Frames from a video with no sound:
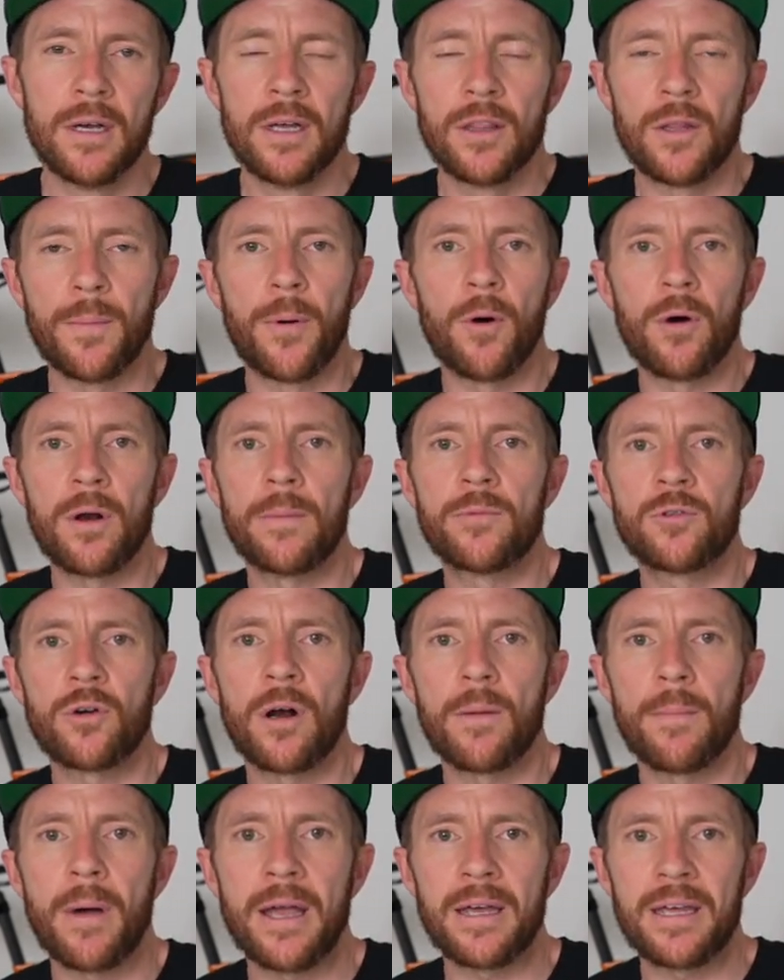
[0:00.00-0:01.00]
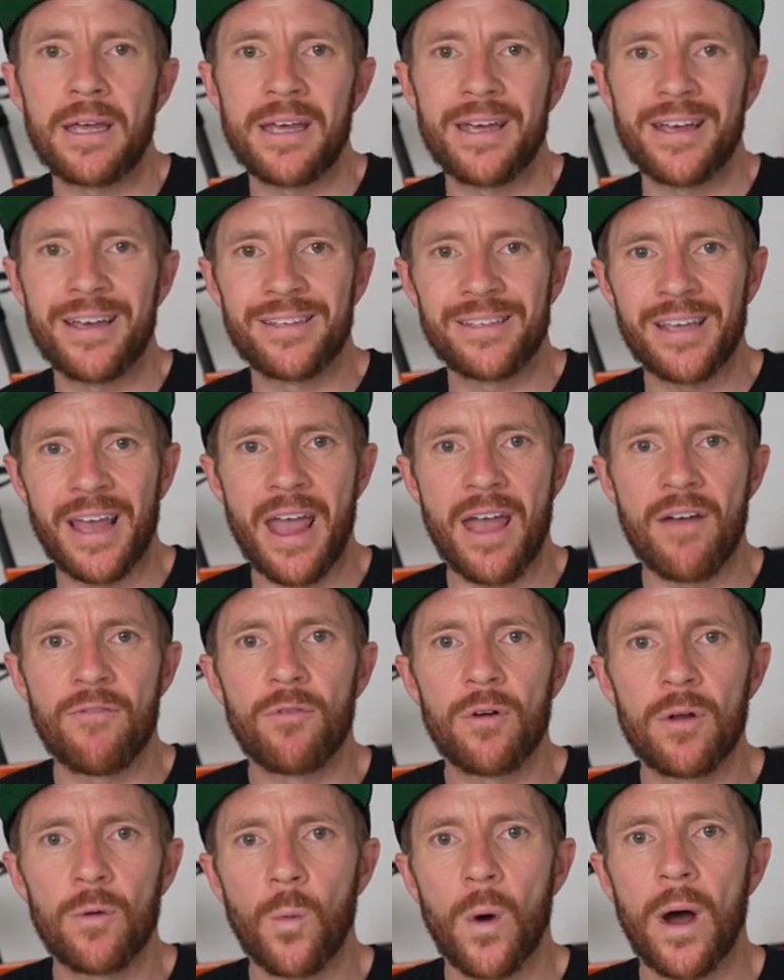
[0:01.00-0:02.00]
The point I'm trying to make here is
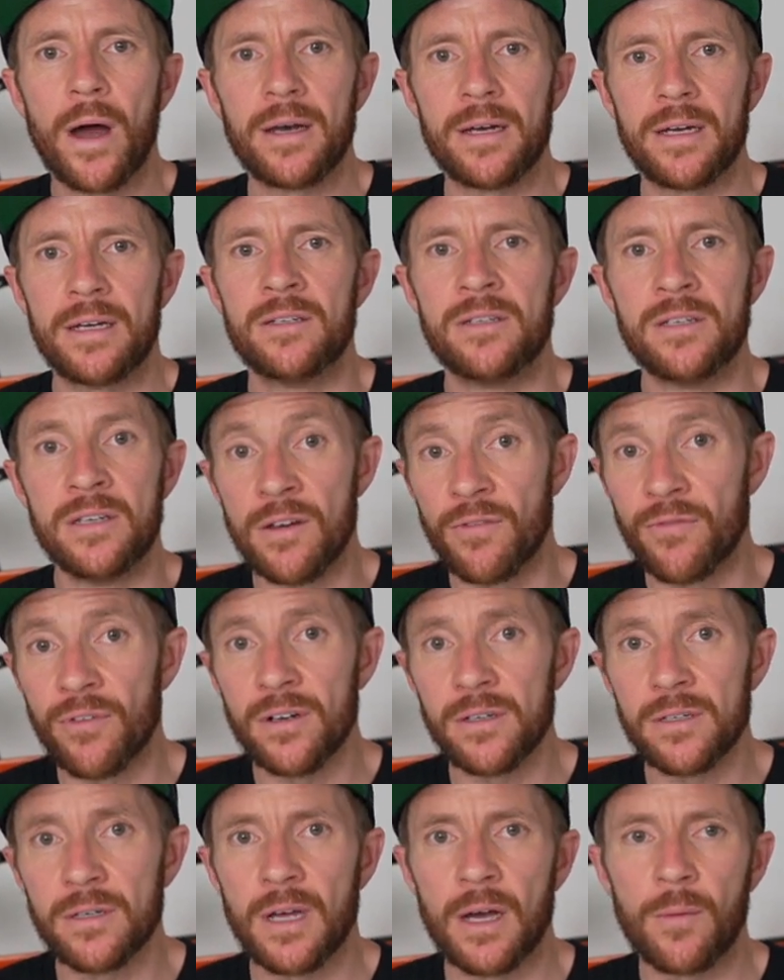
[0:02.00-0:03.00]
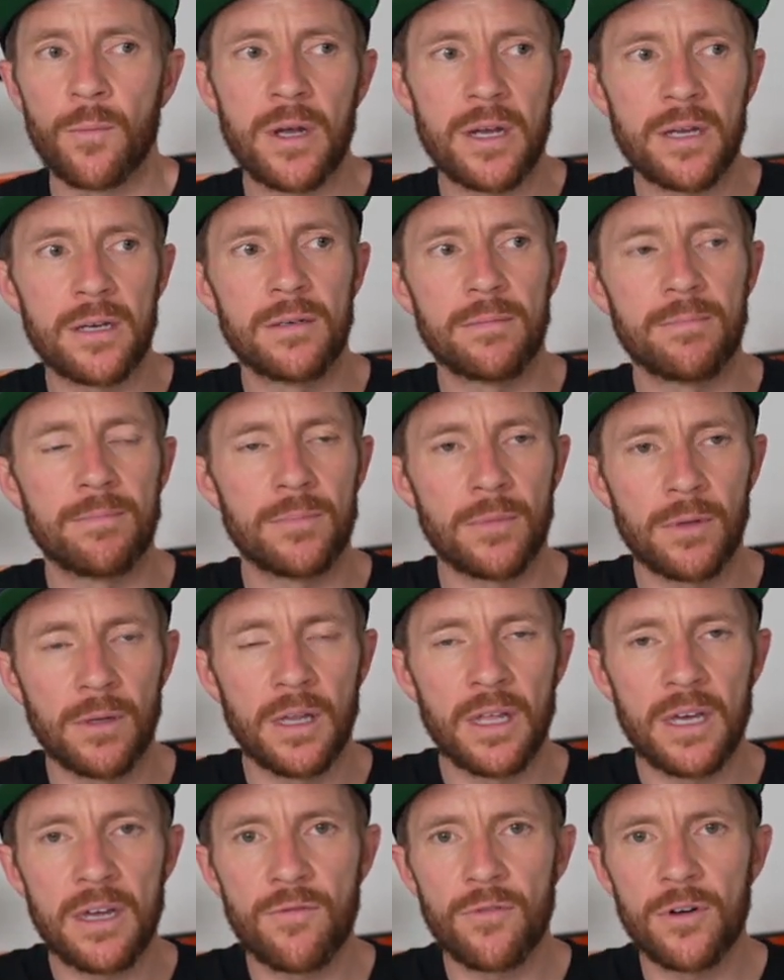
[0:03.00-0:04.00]
everyone is different, and we can
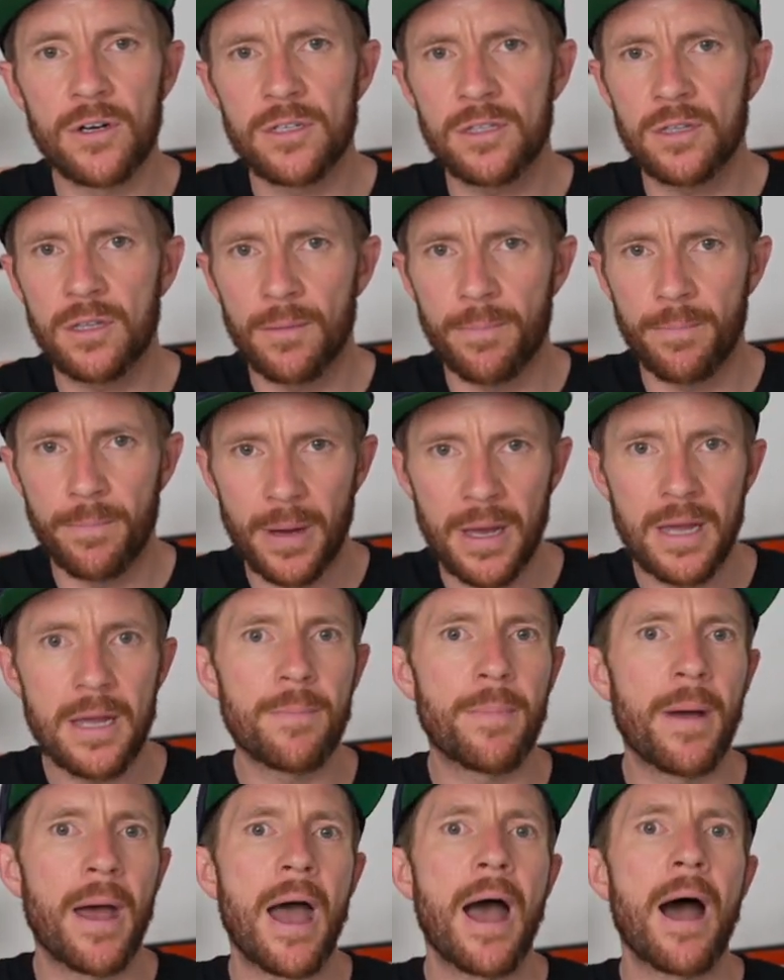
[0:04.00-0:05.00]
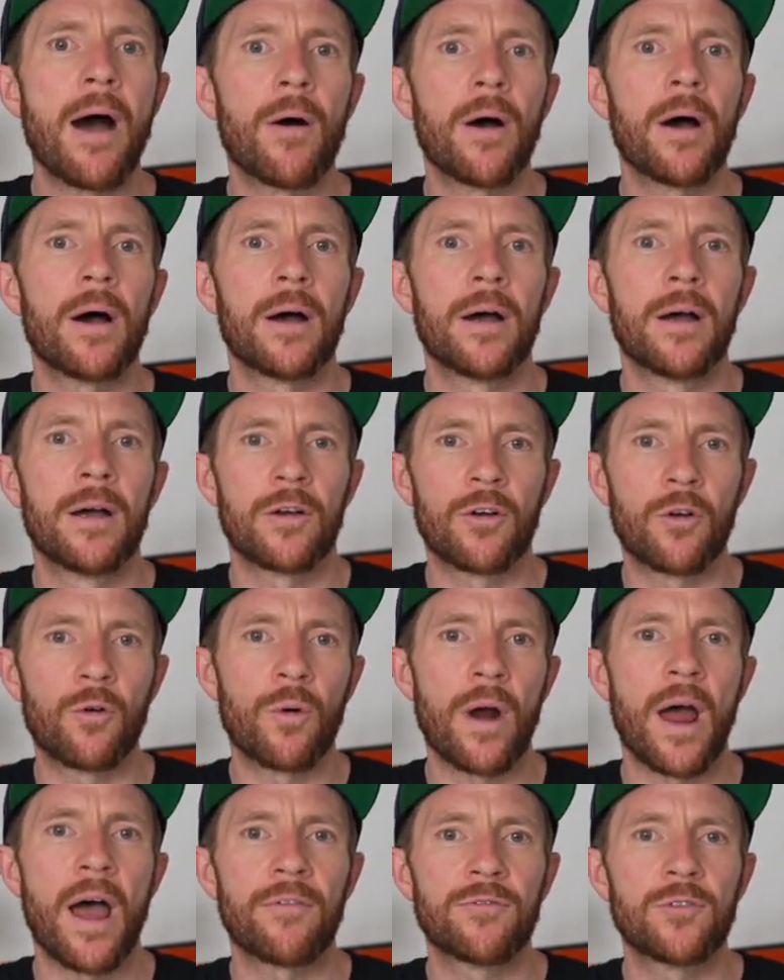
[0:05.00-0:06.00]
leverage the peak power
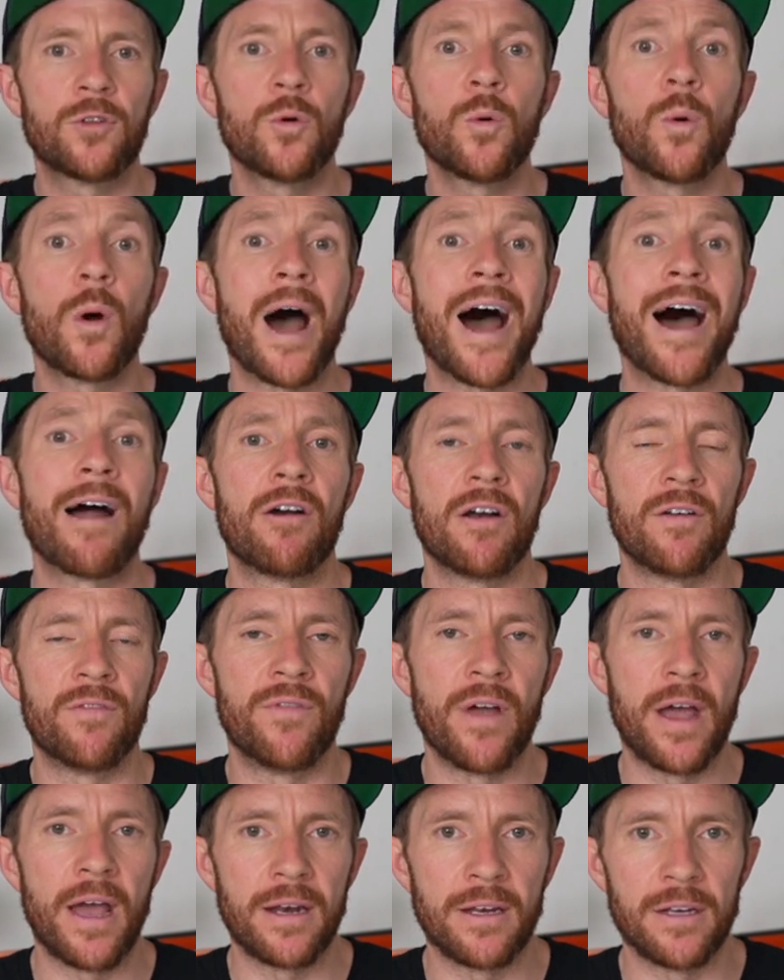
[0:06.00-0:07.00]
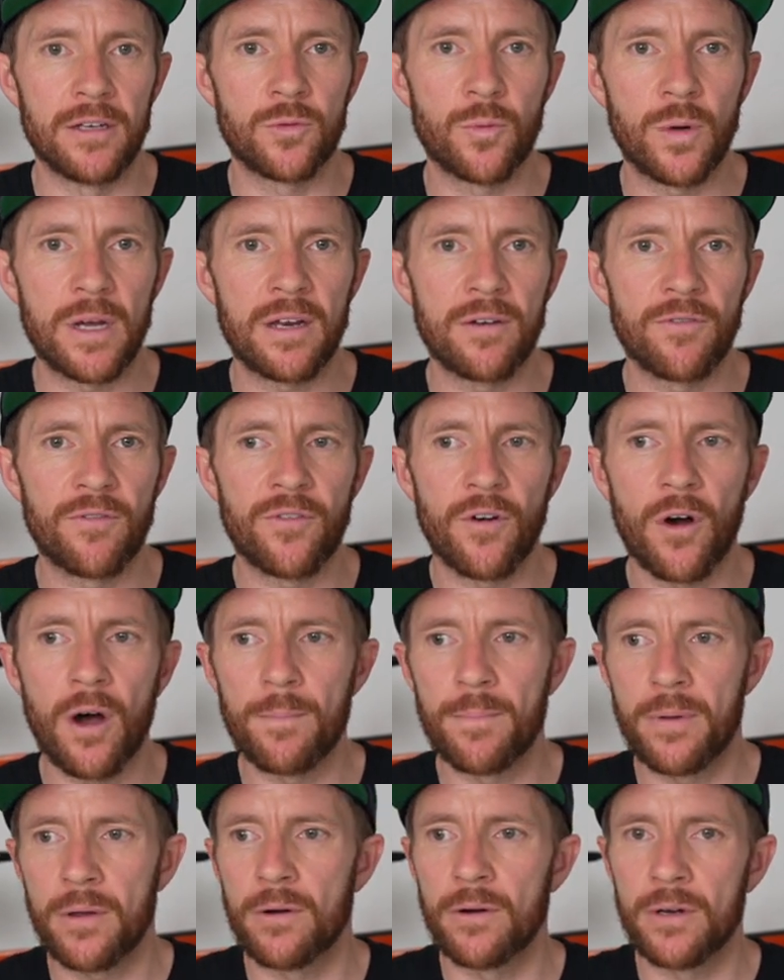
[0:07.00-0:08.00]
graph to our advantage. We can
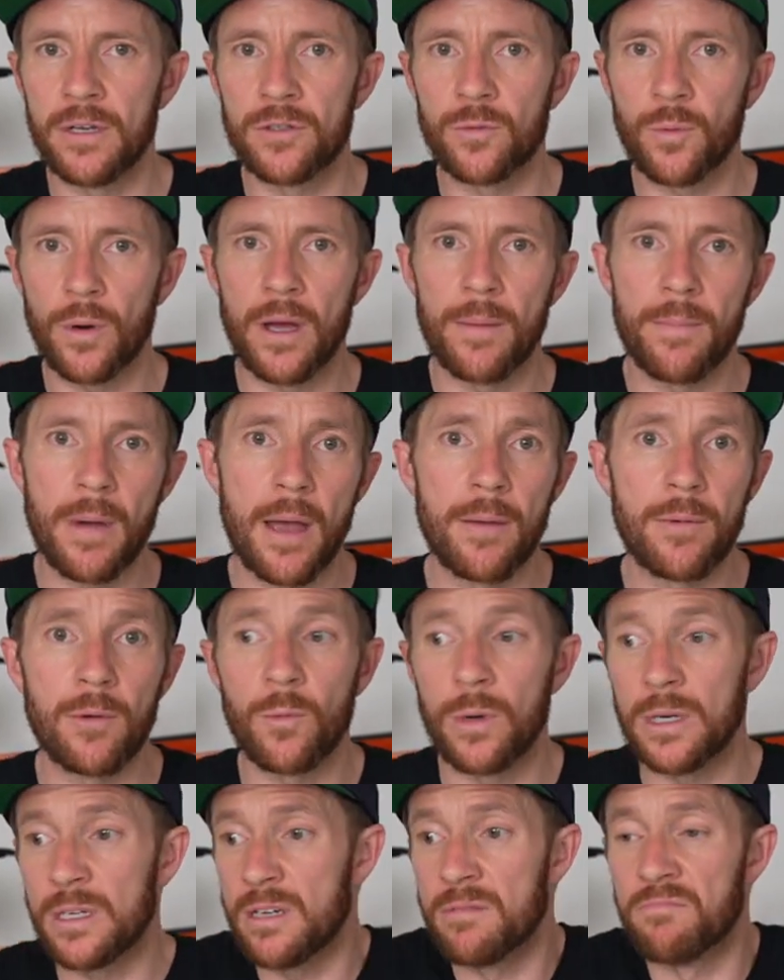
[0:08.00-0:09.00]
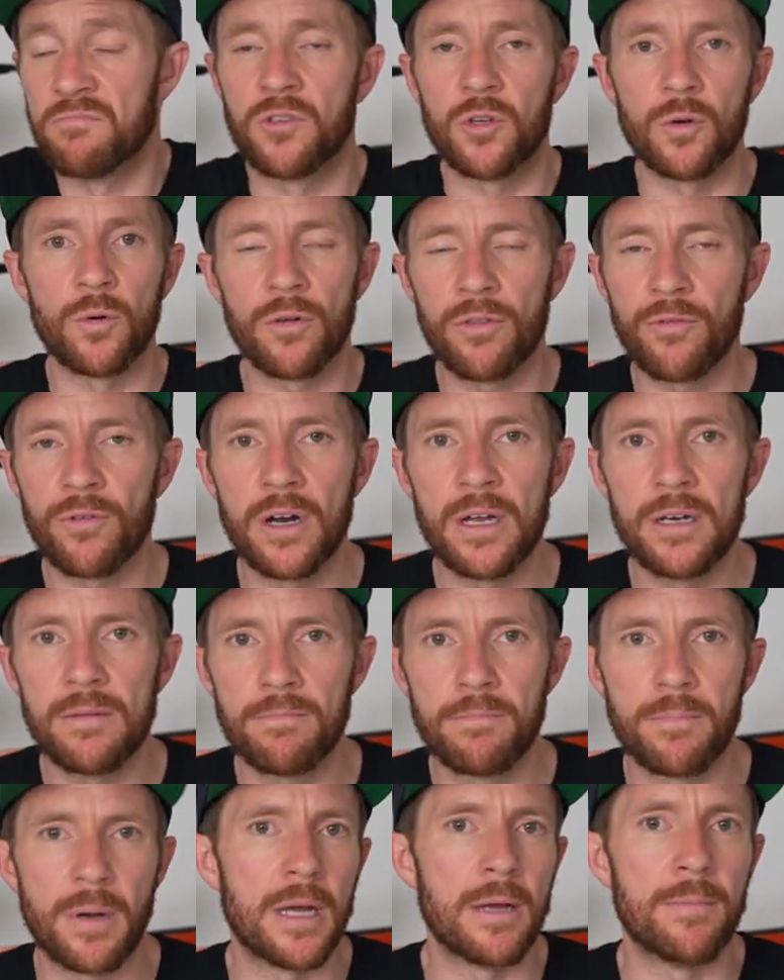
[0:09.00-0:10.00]
find periods where maybe we did two or
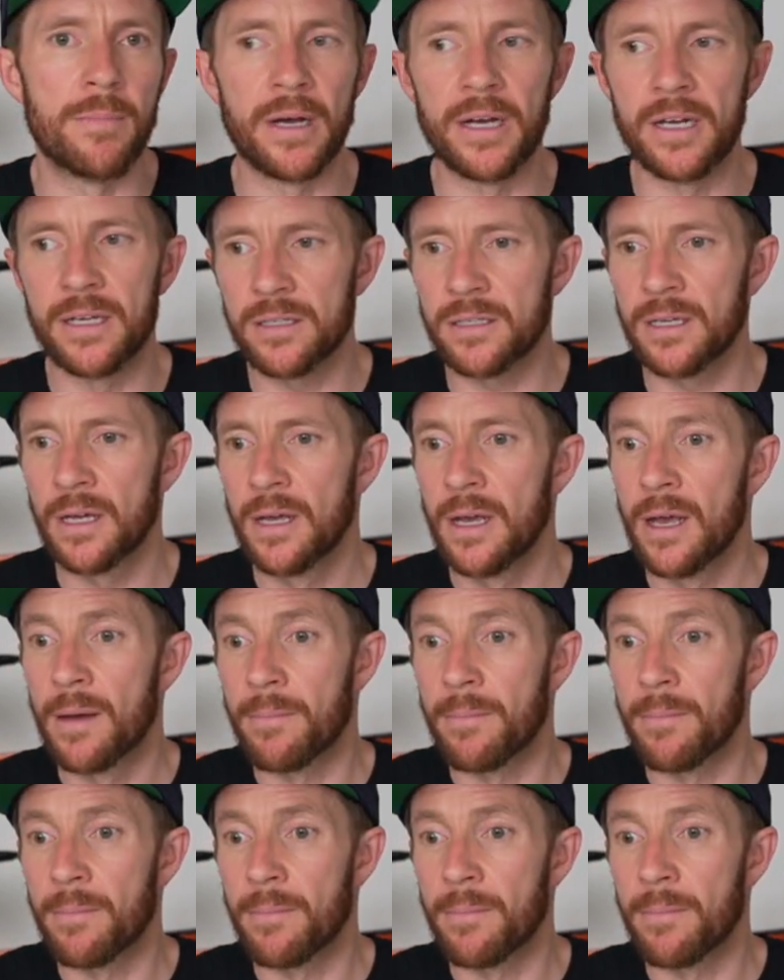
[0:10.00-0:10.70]
three PBs.